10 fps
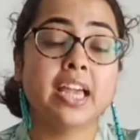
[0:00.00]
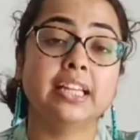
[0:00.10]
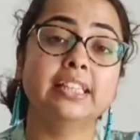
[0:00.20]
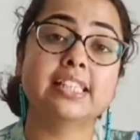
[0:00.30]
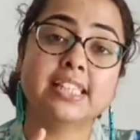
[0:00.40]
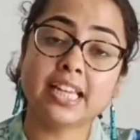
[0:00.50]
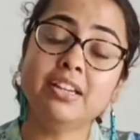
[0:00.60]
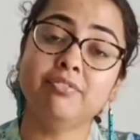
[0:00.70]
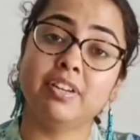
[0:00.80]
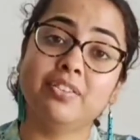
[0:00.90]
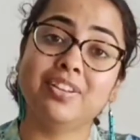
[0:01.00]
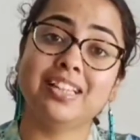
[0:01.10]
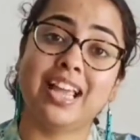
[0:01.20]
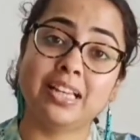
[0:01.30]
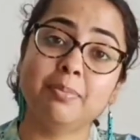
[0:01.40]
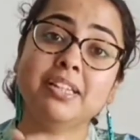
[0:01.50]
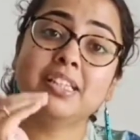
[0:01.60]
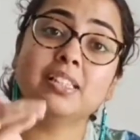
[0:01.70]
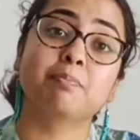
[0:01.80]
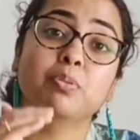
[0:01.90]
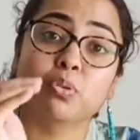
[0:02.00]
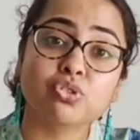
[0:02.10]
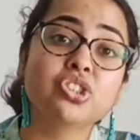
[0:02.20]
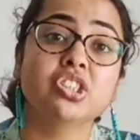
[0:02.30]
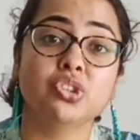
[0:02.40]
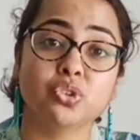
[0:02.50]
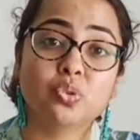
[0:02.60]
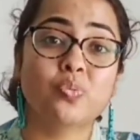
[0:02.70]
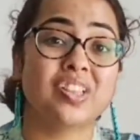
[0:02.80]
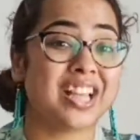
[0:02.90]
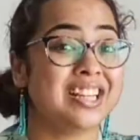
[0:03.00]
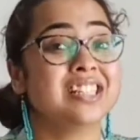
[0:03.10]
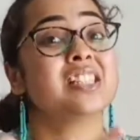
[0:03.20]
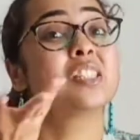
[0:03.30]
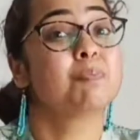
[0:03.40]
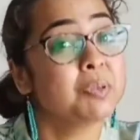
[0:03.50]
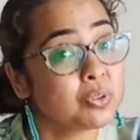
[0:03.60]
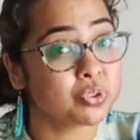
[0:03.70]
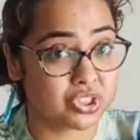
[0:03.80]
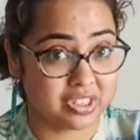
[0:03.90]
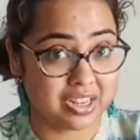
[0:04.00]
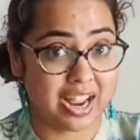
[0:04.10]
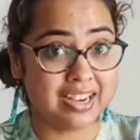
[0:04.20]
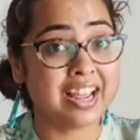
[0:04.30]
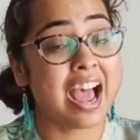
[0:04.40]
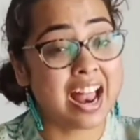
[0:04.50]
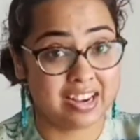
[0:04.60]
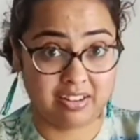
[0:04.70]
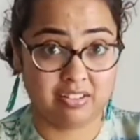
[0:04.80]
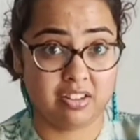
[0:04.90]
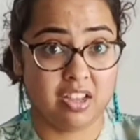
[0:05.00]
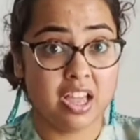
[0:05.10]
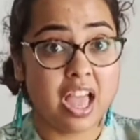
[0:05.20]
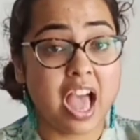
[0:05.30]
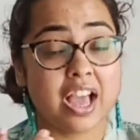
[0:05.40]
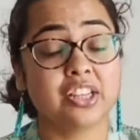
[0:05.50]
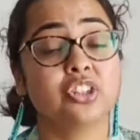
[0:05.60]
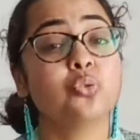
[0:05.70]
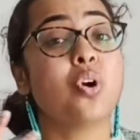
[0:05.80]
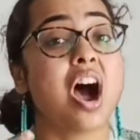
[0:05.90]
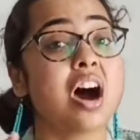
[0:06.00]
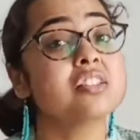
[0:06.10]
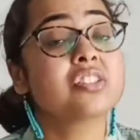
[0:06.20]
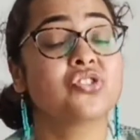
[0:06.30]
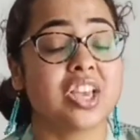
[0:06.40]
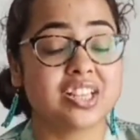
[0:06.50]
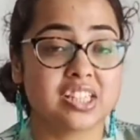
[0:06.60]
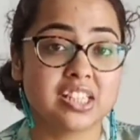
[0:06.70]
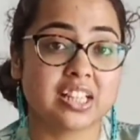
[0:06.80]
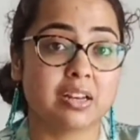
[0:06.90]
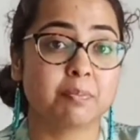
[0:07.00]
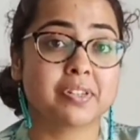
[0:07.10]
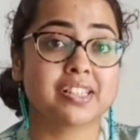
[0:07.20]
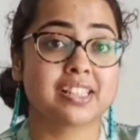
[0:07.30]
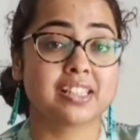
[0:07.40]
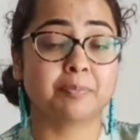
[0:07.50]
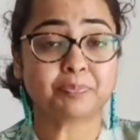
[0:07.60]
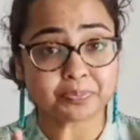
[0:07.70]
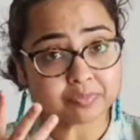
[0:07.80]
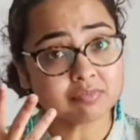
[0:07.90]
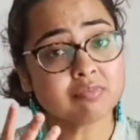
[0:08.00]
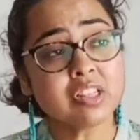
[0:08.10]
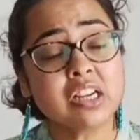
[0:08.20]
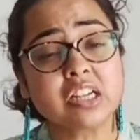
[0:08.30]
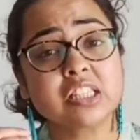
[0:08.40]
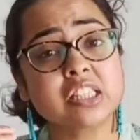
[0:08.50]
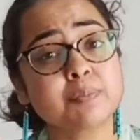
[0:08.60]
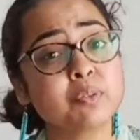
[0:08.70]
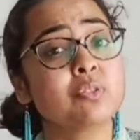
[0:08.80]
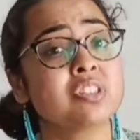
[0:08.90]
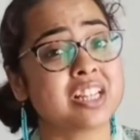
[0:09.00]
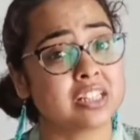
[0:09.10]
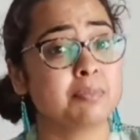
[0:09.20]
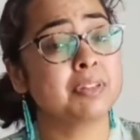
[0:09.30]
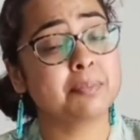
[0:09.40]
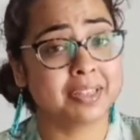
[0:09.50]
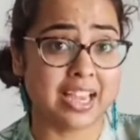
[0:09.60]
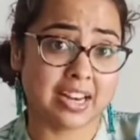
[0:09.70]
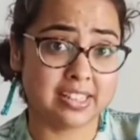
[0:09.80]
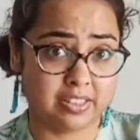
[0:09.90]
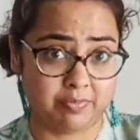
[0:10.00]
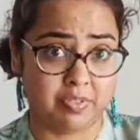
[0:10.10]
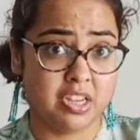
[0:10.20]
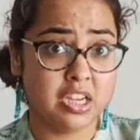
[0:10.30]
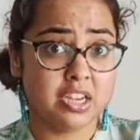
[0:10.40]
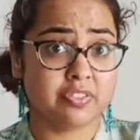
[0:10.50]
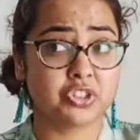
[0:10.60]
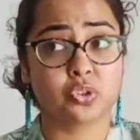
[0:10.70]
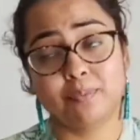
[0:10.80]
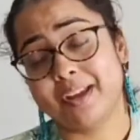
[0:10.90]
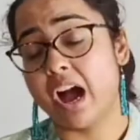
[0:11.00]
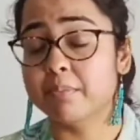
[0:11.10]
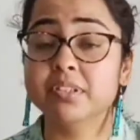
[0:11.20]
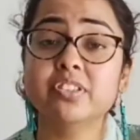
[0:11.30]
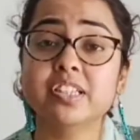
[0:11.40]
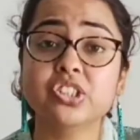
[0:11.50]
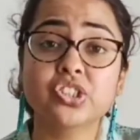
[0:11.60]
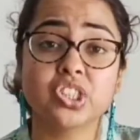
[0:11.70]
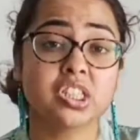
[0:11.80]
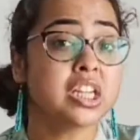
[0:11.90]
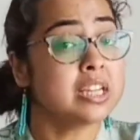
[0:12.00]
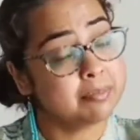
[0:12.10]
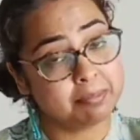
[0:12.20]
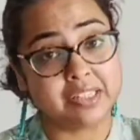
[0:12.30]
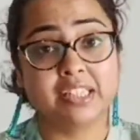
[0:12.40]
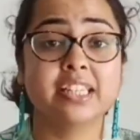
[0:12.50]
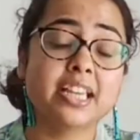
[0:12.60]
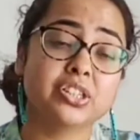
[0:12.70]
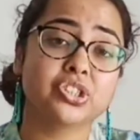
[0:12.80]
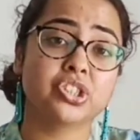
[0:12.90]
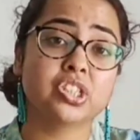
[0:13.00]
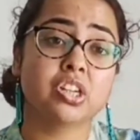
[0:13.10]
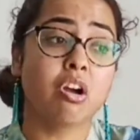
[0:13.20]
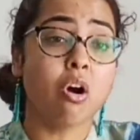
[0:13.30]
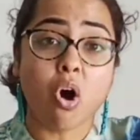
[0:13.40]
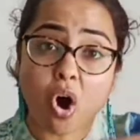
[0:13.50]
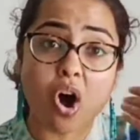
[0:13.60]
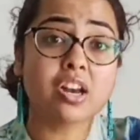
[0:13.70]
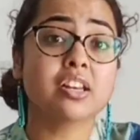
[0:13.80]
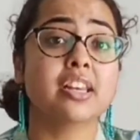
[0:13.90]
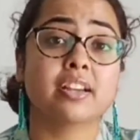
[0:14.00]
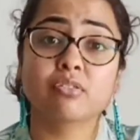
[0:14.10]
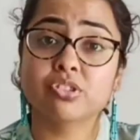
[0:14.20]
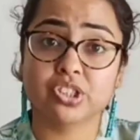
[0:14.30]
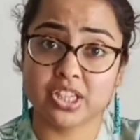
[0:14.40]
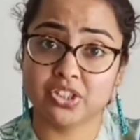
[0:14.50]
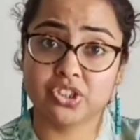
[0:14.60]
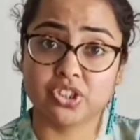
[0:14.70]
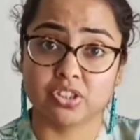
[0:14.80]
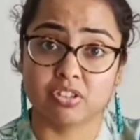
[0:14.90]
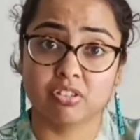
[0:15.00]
In the same way, when anybody is approaching to you with any dispute at hand, and you are suggesting that person a dispute settlement mechanism, which could be arbitration, mediation, or negotiation,